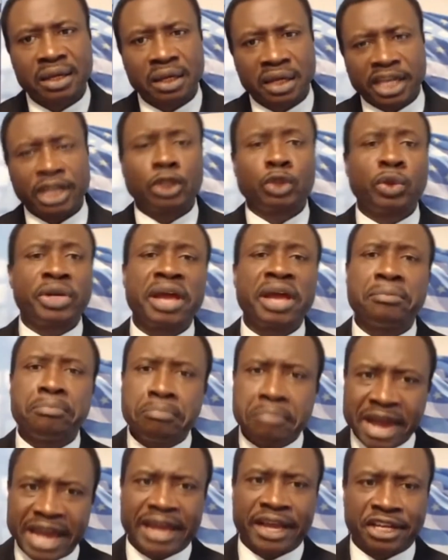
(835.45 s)
into the
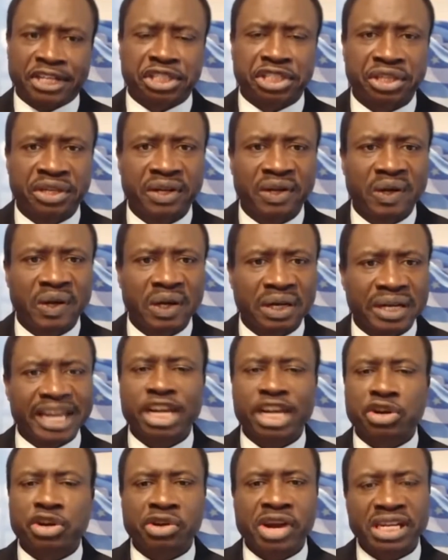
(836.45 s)
mess
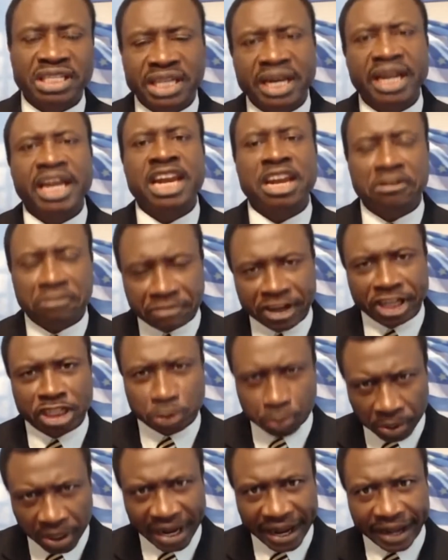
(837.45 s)
they created in the
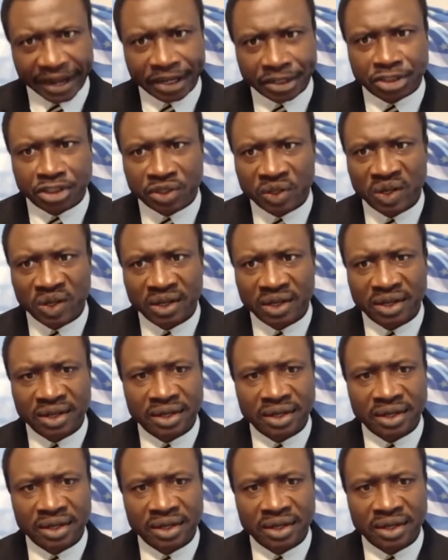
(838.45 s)
first place?